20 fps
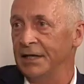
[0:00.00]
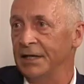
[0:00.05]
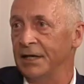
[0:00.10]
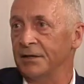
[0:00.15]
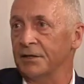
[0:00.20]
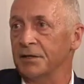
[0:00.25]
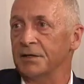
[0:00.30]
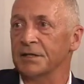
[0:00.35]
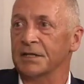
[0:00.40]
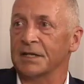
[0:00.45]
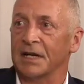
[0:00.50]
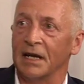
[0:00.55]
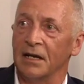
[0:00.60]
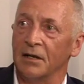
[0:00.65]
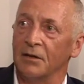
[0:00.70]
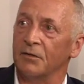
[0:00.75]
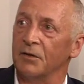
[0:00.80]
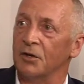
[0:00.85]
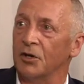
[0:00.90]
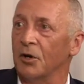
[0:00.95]
and the
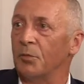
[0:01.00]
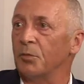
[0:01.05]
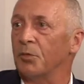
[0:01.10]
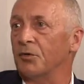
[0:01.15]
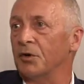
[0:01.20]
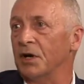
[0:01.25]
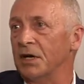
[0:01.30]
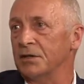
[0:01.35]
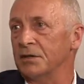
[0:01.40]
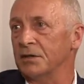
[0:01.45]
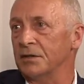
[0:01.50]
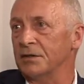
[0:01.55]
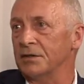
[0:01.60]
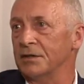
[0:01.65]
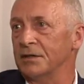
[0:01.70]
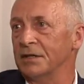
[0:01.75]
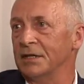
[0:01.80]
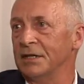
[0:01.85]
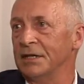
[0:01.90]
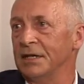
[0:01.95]
scale of the operations